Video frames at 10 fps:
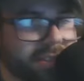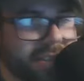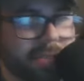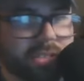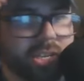
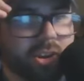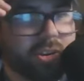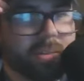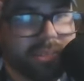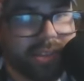teams in
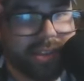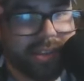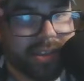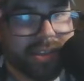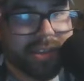Europe?
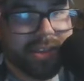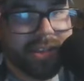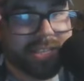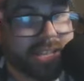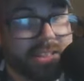
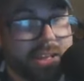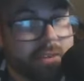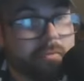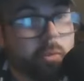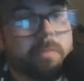It's not
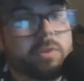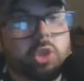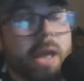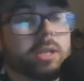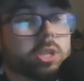
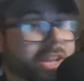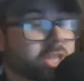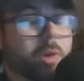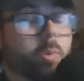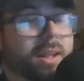
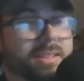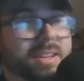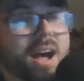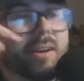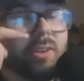JJ Watt
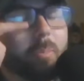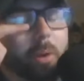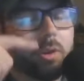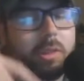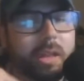did not go to
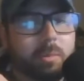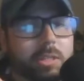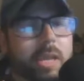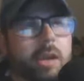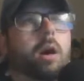Burnley and
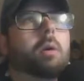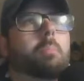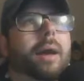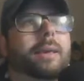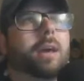was like,
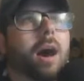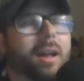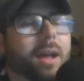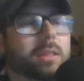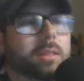"Oh my
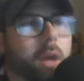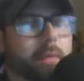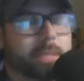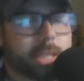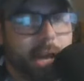God, I
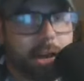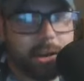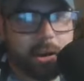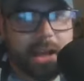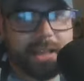love
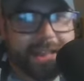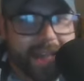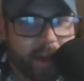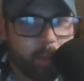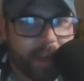soccer. I
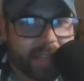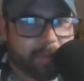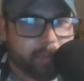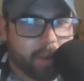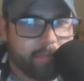can't wait
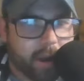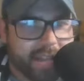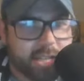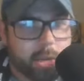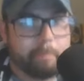to put
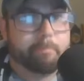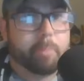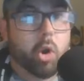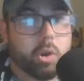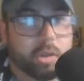money into
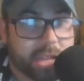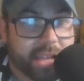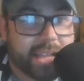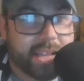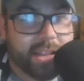
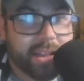Burnley."